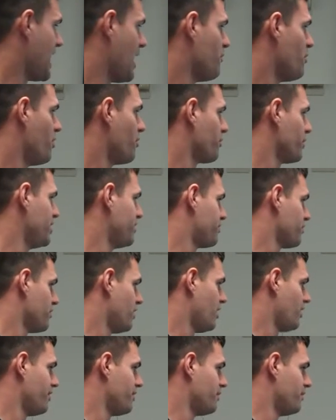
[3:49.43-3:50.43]
and I won't read through
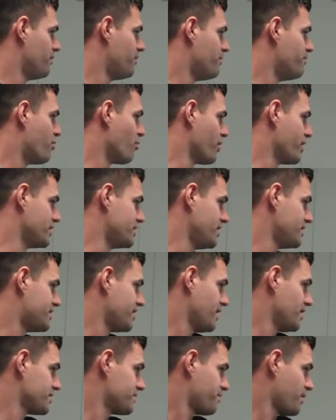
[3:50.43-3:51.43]
all the boring
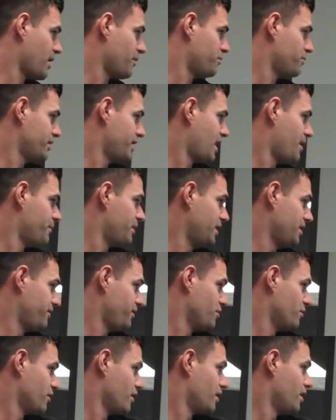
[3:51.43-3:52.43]
details, probably not many of
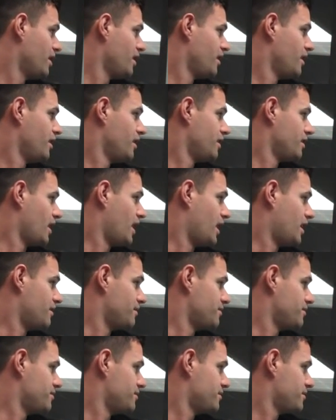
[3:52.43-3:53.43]
you are uh,
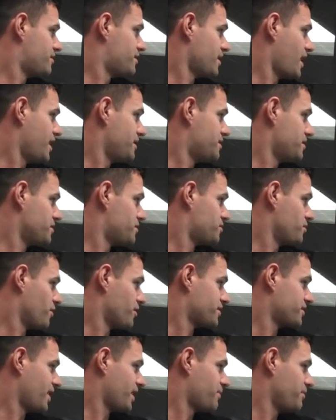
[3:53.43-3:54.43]
scientist
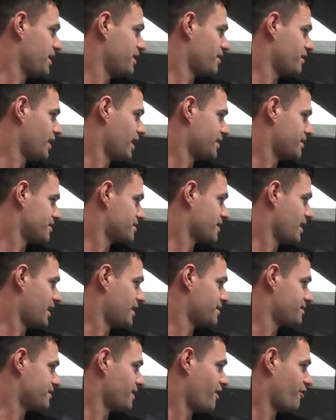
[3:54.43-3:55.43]
dorks like me that like this kind
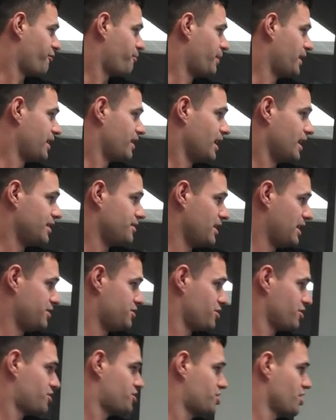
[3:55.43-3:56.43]
of stuff, but it, it
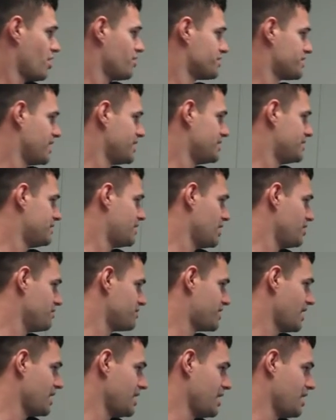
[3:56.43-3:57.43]
just shows they, they
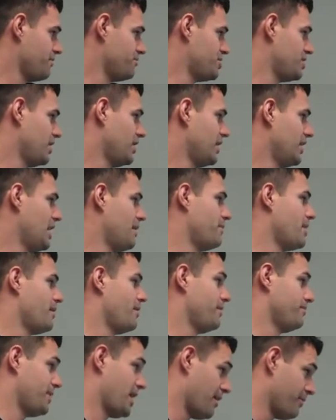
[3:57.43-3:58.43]
used an E M G and an
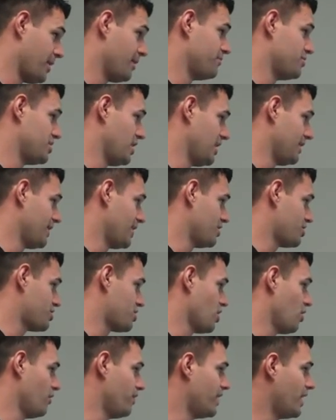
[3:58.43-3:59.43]
M M G, and they
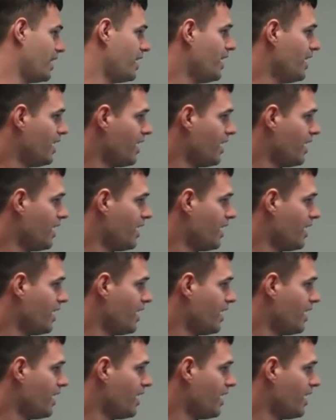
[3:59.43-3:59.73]
showed that